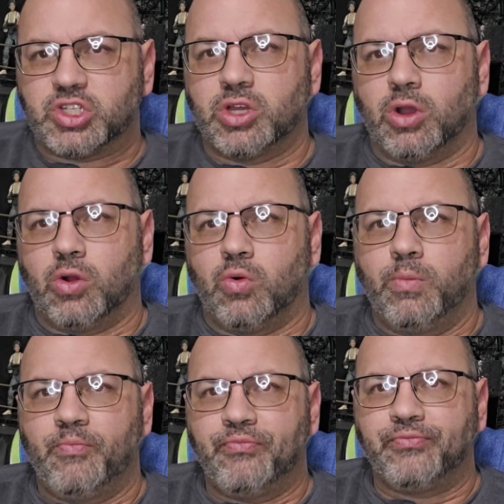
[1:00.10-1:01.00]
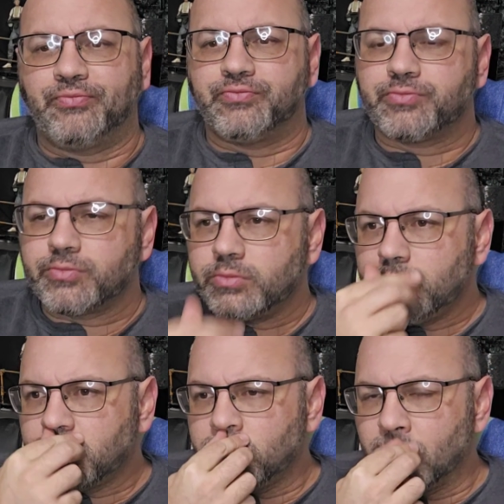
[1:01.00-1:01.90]
So,
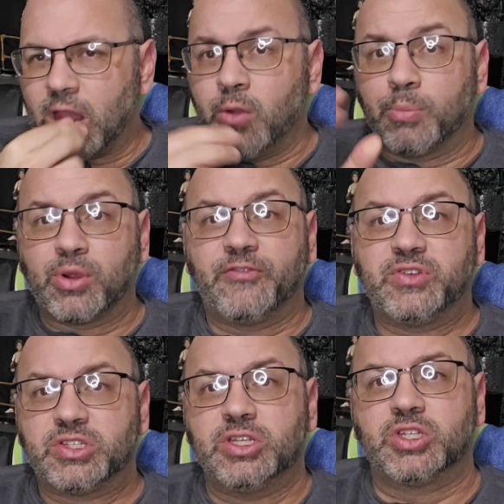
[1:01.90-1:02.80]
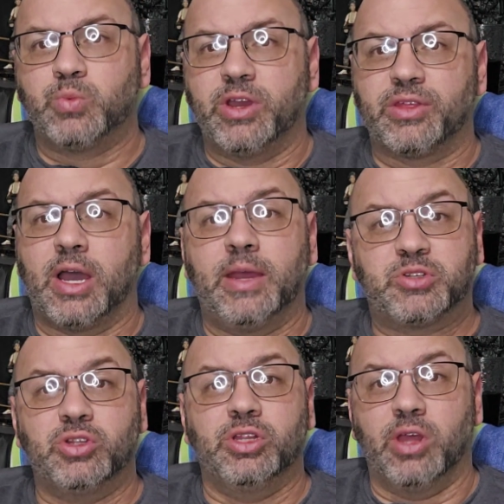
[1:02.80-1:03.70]
I will preface this with, I
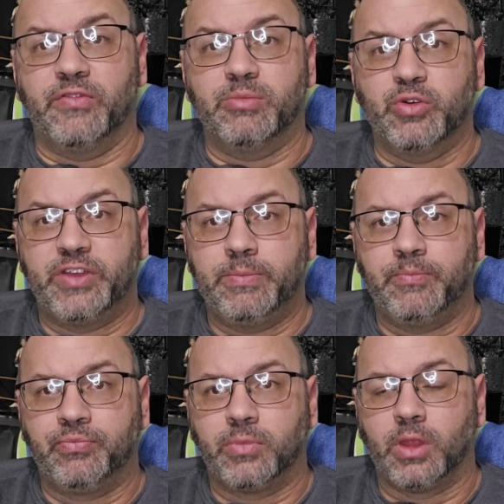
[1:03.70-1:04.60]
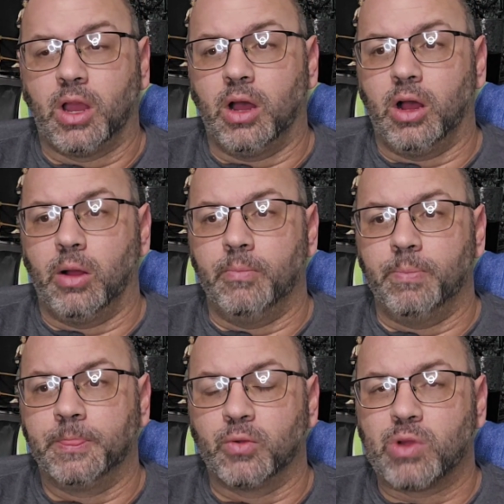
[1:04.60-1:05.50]
absolutely love the movie.
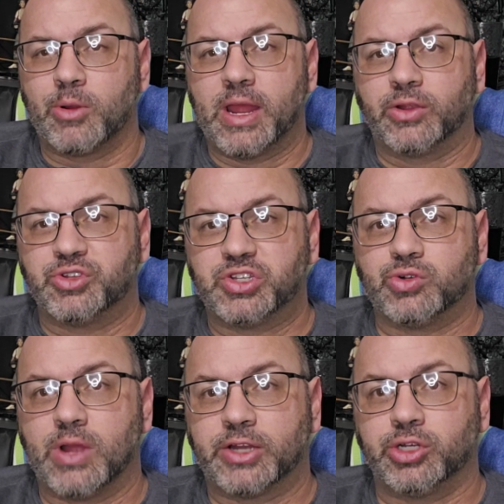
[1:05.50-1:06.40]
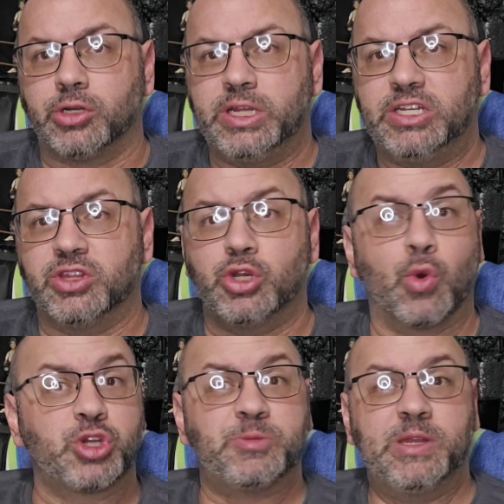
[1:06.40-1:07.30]
Robert Eggers is the director. He did The
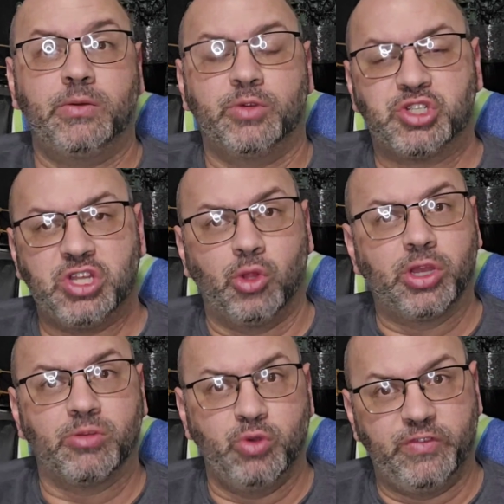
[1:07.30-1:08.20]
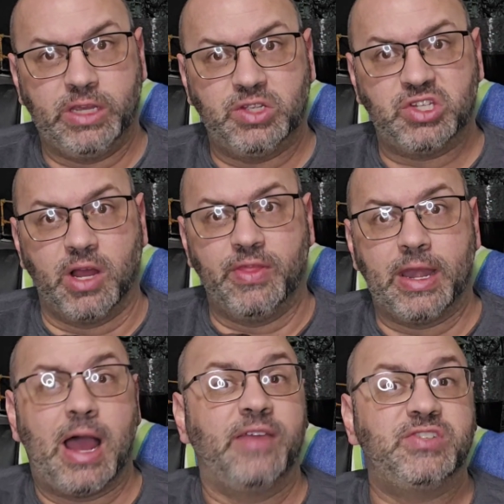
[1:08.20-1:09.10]
Norseman, which is the only other movie he's done that
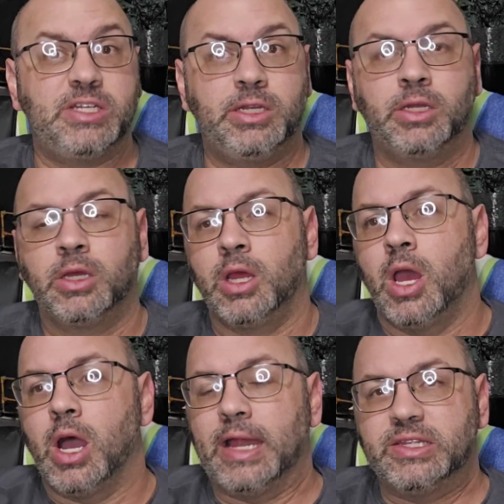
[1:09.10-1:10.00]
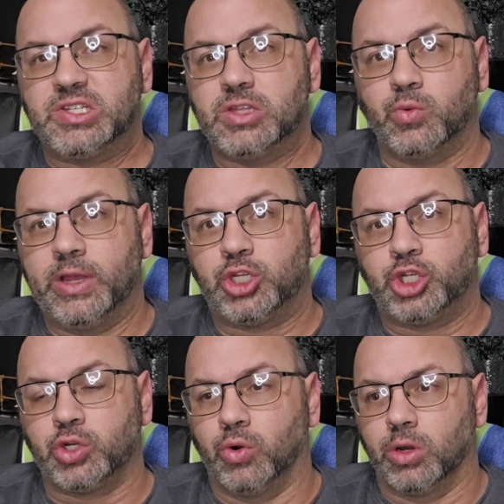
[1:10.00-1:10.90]
I've seen. I didn't see The
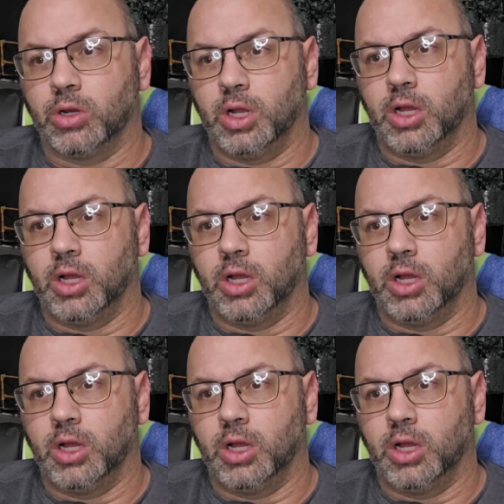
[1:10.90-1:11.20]
Witch or